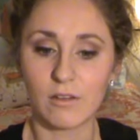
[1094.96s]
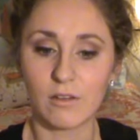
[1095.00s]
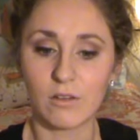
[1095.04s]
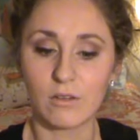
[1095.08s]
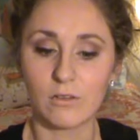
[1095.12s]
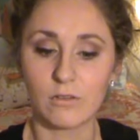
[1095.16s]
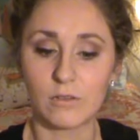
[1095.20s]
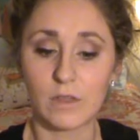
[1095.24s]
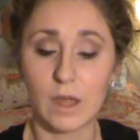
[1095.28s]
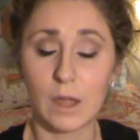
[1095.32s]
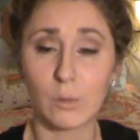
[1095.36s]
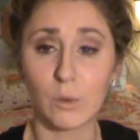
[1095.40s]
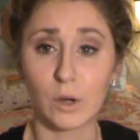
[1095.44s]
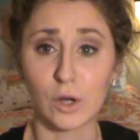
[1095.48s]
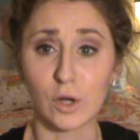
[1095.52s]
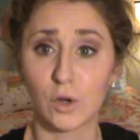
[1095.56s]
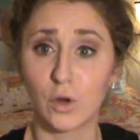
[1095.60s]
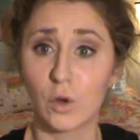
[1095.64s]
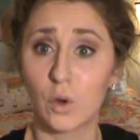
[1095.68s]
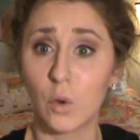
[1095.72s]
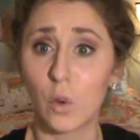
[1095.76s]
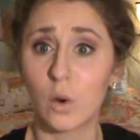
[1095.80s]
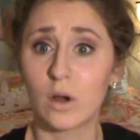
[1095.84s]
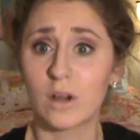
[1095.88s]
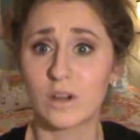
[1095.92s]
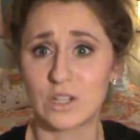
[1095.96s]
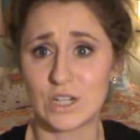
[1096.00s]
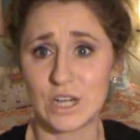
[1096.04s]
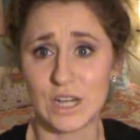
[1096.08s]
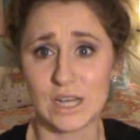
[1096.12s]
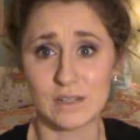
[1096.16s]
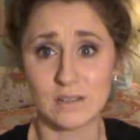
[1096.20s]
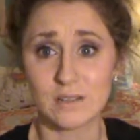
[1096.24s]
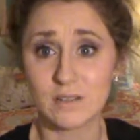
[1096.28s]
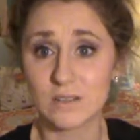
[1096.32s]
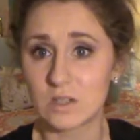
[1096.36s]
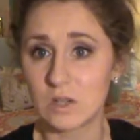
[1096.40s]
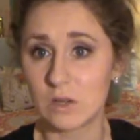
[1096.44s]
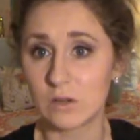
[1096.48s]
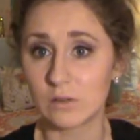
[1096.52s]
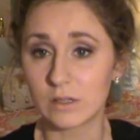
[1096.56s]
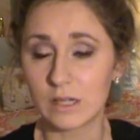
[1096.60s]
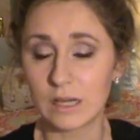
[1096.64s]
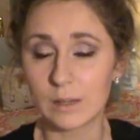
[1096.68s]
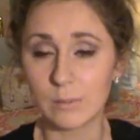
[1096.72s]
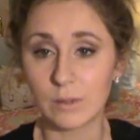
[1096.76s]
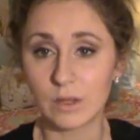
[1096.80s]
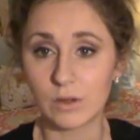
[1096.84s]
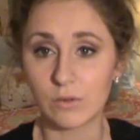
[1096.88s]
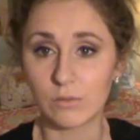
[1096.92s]
they were gorgeous, don't
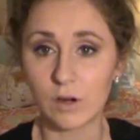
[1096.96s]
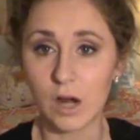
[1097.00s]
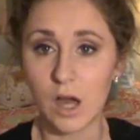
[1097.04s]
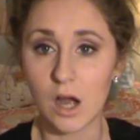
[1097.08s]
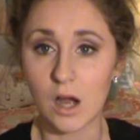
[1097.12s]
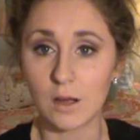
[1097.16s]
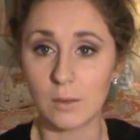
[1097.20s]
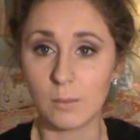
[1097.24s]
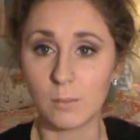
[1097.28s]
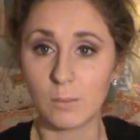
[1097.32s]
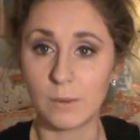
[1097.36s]
get me wrong,